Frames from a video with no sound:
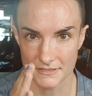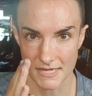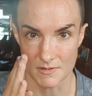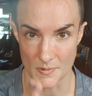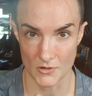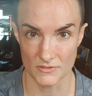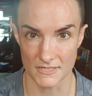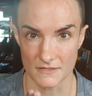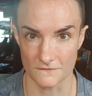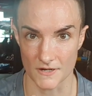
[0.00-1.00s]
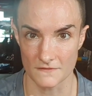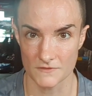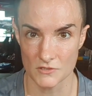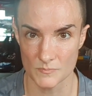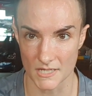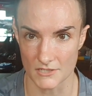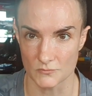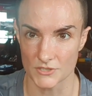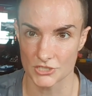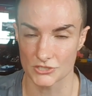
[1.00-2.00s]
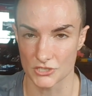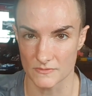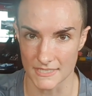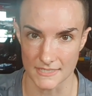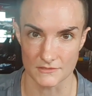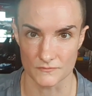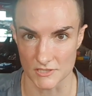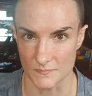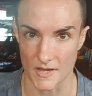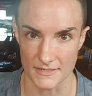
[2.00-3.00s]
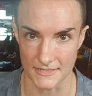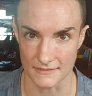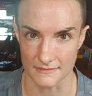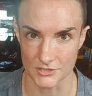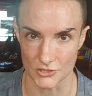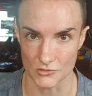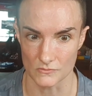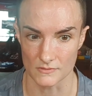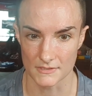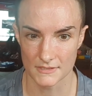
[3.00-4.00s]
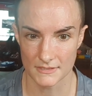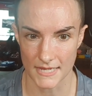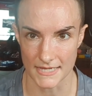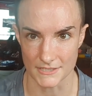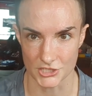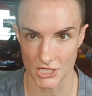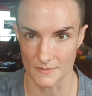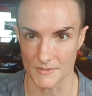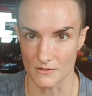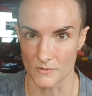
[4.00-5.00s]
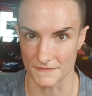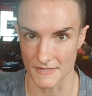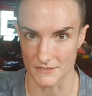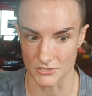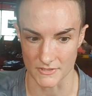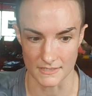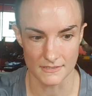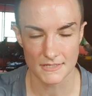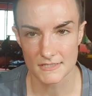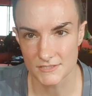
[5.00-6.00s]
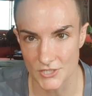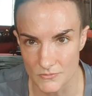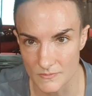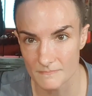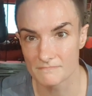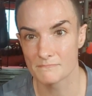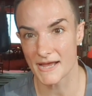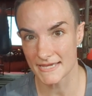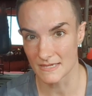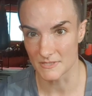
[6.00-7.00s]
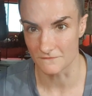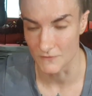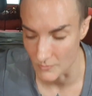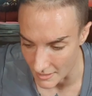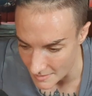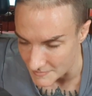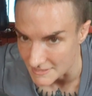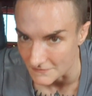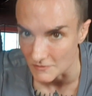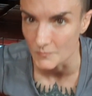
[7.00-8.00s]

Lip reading: an opponent in front of you, because what you're doing is responding to and shaping what they're doing. So my ambient footwork up until this